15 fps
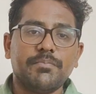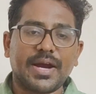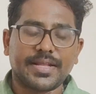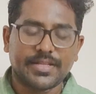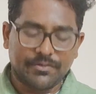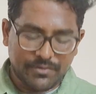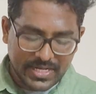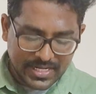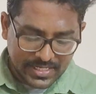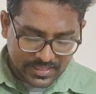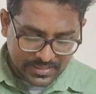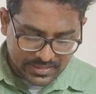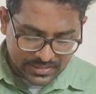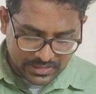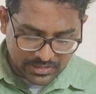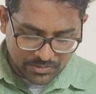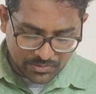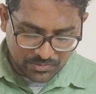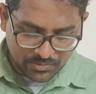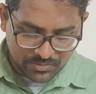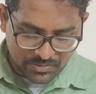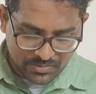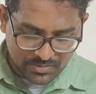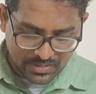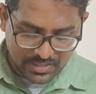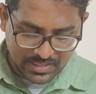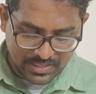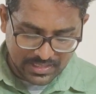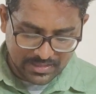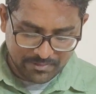by the way you
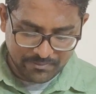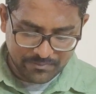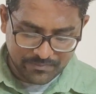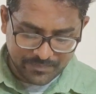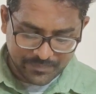live.